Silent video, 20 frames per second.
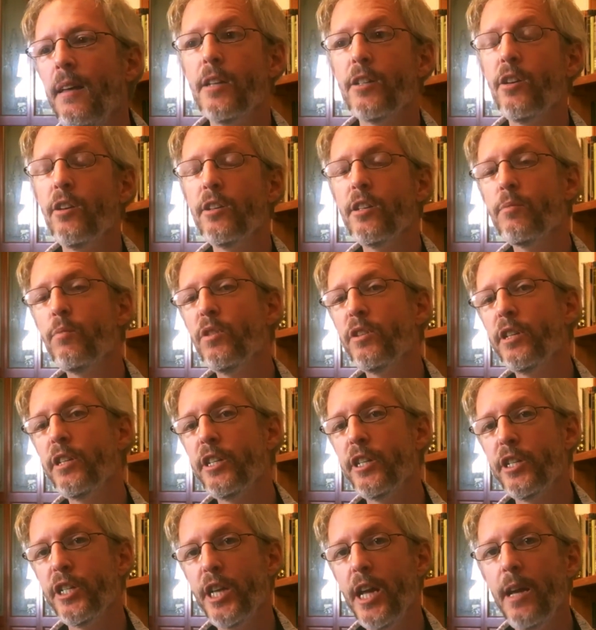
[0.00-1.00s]
So I just wanted
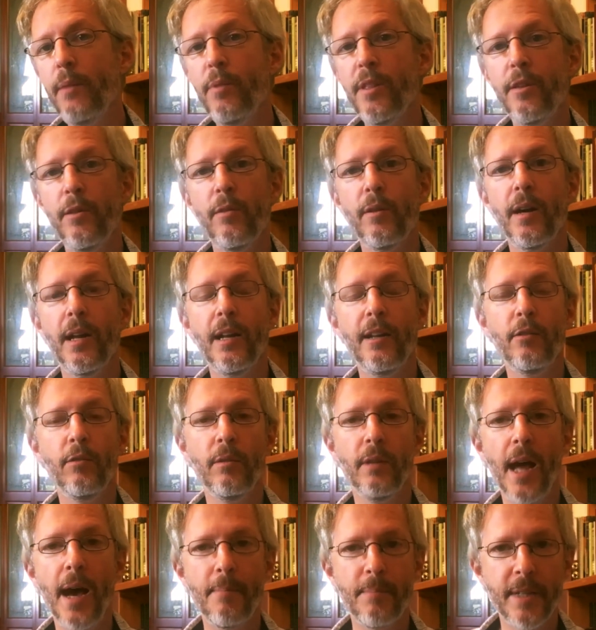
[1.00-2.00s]
to share with you a
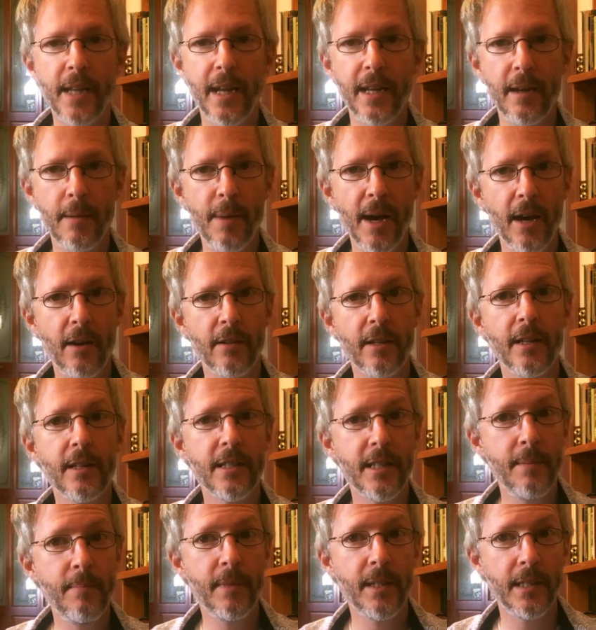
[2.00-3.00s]
little update about
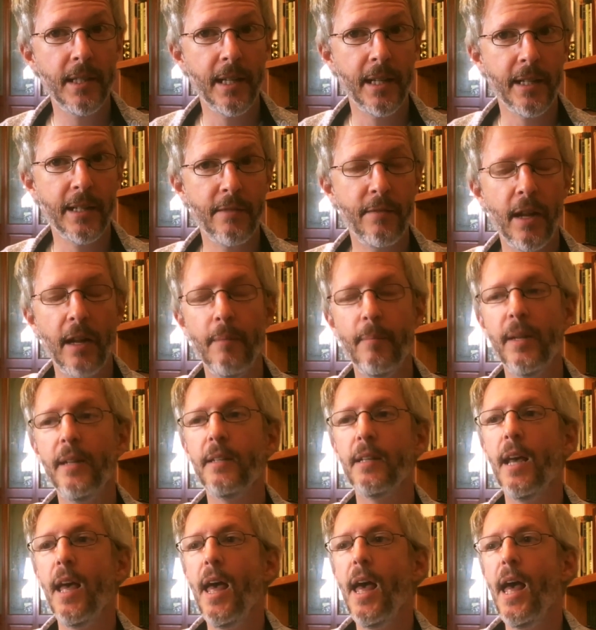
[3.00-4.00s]
SimClinic development